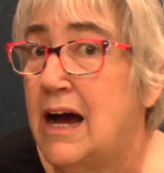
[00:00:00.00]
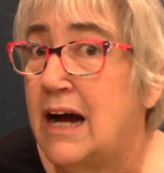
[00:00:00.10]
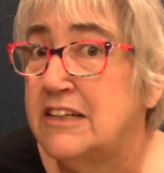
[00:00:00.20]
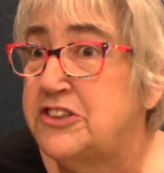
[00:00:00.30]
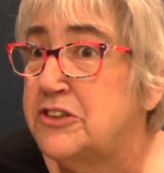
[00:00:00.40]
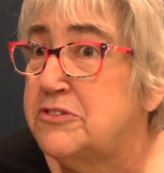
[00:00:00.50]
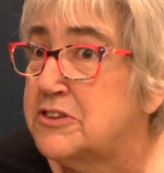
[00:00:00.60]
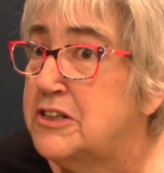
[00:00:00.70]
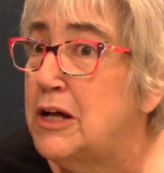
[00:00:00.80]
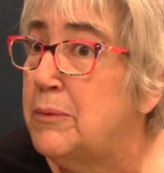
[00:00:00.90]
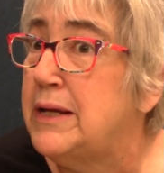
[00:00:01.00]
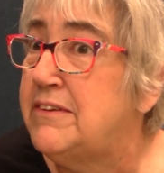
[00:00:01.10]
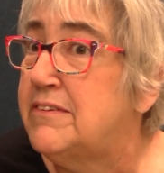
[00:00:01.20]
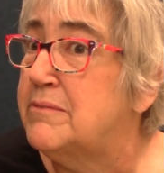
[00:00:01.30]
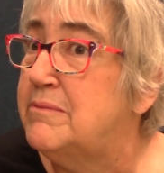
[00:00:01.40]
I show Chloe
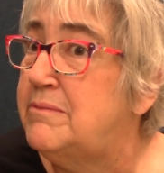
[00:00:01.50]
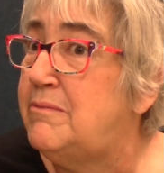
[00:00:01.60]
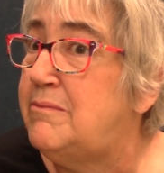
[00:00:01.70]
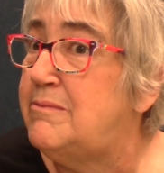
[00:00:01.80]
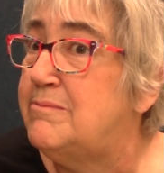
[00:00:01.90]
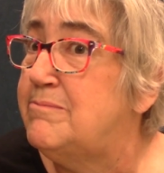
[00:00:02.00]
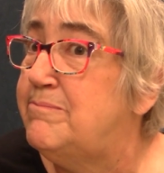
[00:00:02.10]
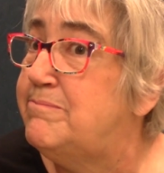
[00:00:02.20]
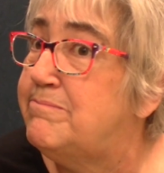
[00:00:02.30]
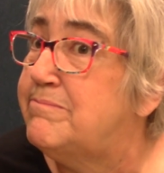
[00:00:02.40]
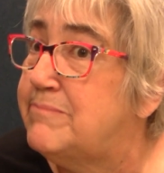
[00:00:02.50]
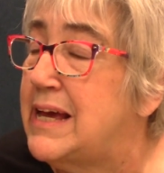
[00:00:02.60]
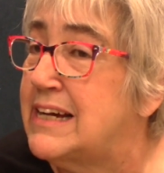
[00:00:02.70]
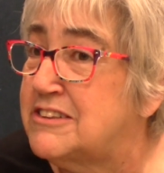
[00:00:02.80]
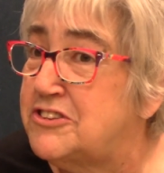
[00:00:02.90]
some
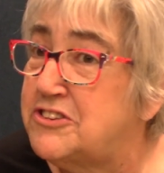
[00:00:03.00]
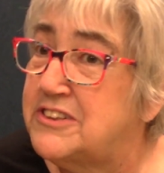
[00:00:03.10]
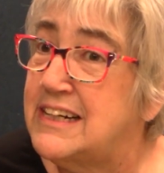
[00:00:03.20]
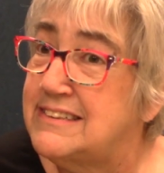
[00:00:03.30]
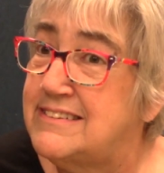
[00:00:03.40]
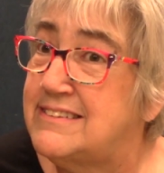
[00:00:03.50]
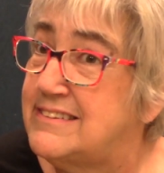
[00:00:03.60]
exercises